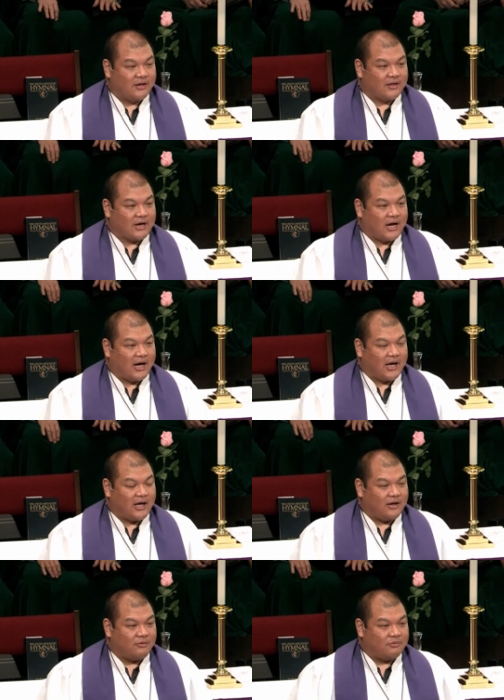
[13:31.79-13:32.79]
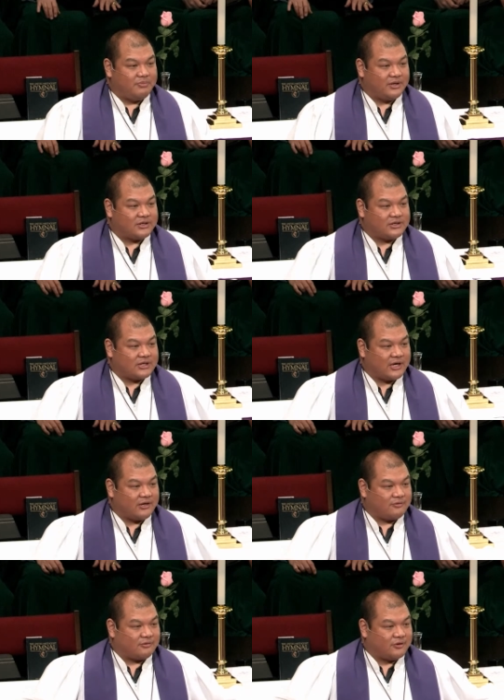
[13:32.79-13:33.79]
then I will be a
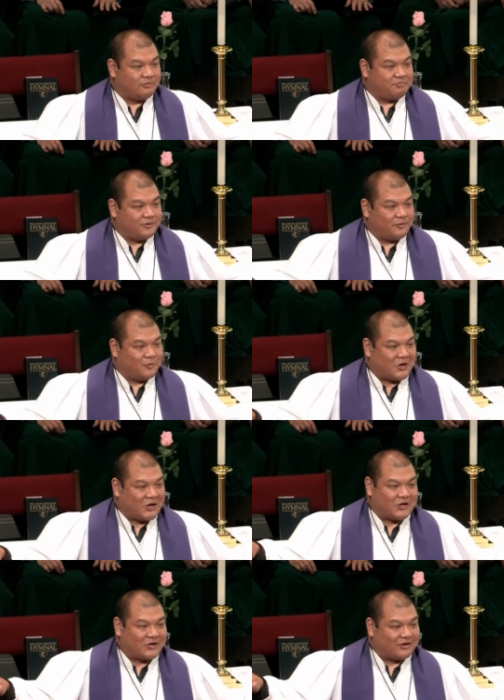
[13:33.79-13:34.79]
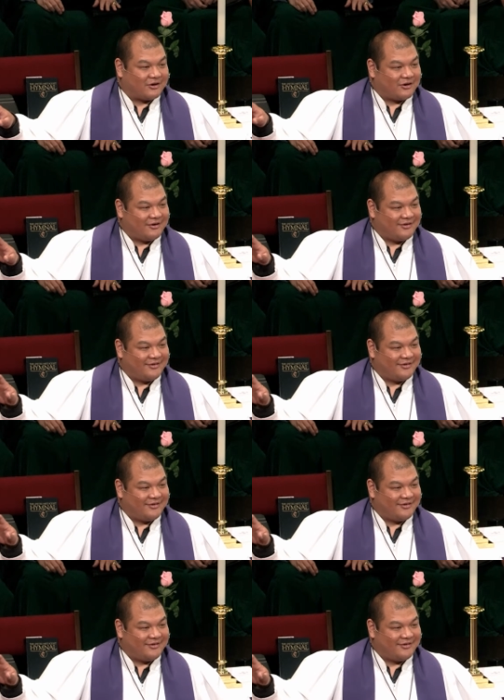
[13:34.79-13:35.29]
tightrope walker.